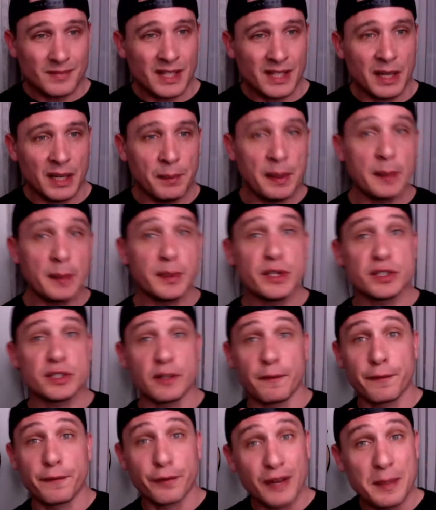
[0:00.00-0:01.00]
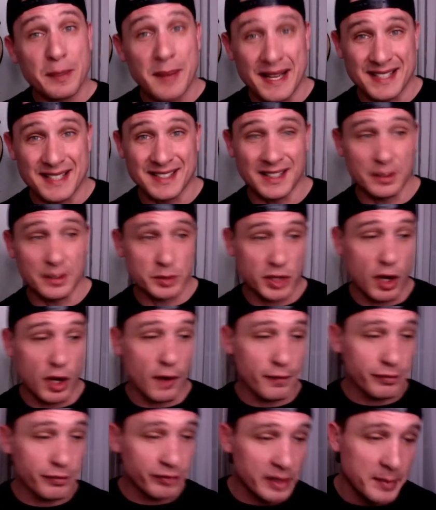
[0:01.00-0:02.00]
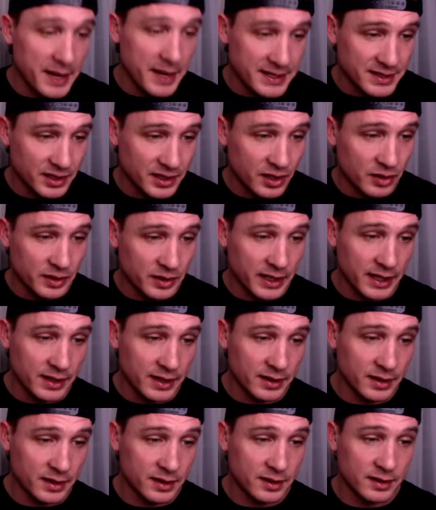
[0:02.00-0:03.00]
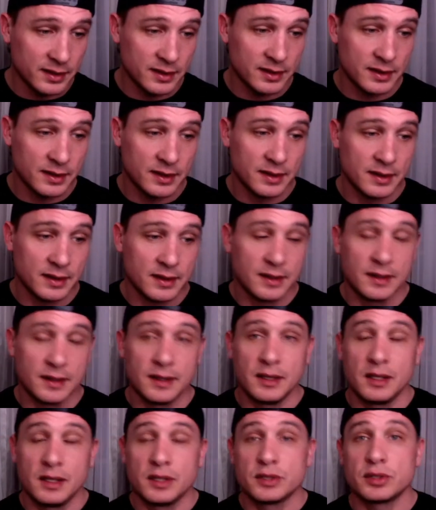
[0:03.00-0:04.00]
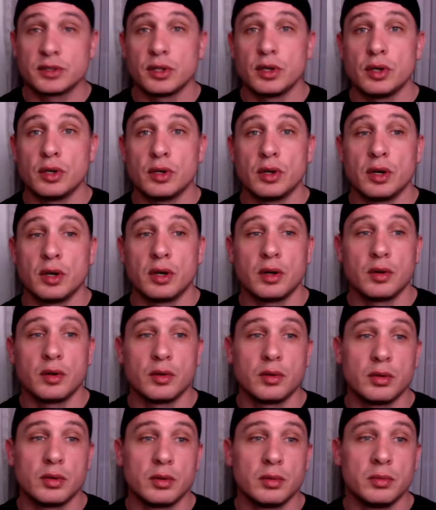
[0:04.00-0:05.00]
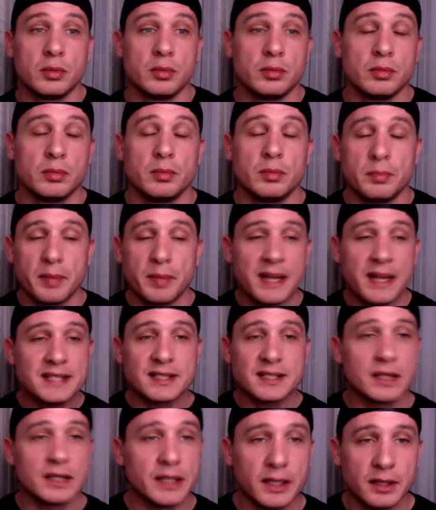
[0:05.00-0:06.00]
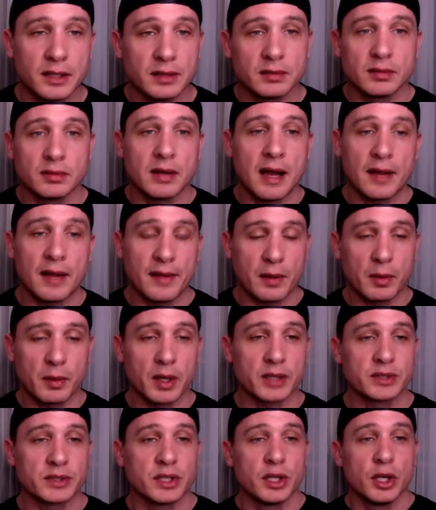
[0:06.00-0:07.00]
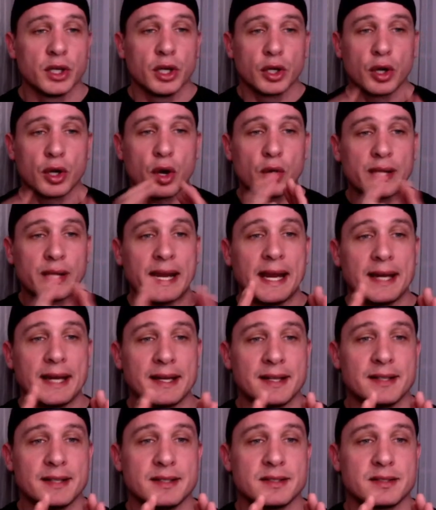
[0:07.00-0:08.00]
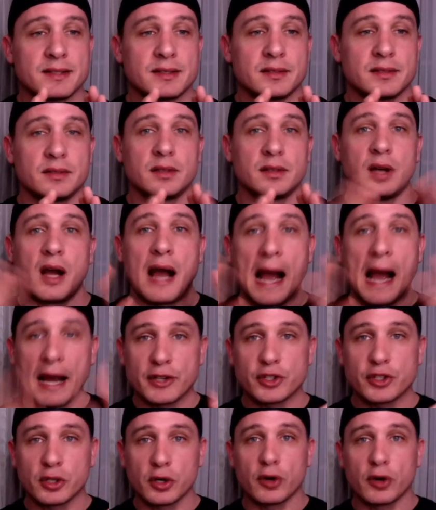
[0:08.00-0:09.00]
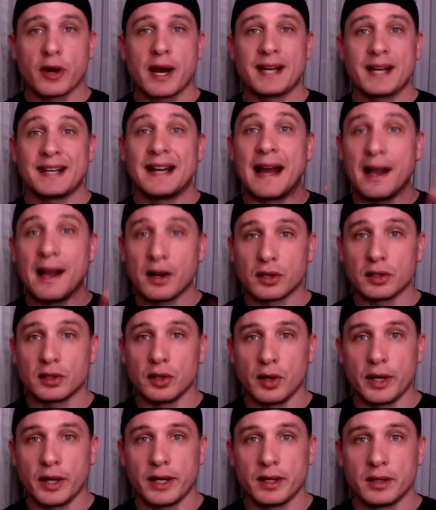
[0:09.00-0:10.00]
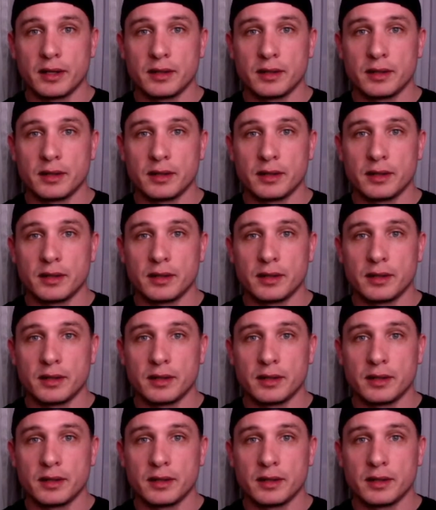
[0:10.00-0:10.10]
And people used to freebase it. It was called freebasing cocaine. So basically how that works. Cocaine is a hydrochloride and an alkaloid.